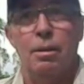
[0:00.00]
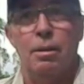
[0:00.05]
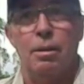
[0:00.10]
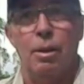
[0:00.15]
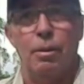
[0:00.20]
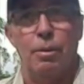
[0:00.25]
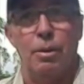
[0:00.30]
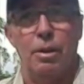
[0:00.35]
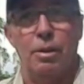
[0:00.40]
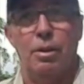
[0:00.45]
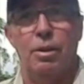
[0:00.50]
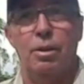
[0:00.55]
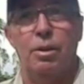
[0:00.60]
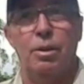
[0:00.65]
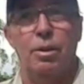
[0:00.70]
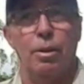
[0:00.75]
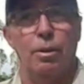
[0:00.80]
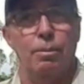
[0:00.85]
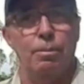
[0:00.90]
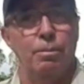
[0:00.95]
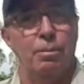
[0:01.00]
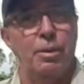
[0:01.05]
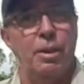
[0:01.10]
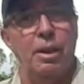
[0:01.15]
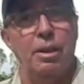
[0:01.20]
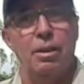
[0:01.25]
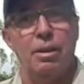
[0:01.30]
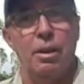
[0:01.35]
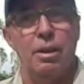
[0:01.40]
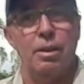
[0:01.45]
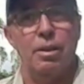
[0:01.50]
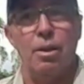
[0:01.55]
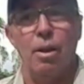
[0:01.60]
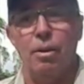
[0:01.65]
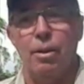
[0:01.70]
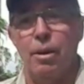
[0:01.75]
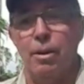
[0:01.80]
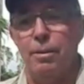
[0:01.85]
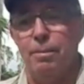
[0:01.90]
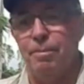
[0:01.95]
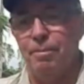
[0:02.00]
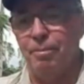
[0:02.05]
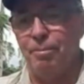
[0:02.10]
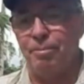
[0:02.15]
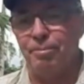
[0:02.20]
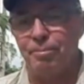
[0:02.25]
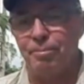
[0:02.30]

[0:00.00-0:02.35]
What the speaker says: So there's something that's gone on.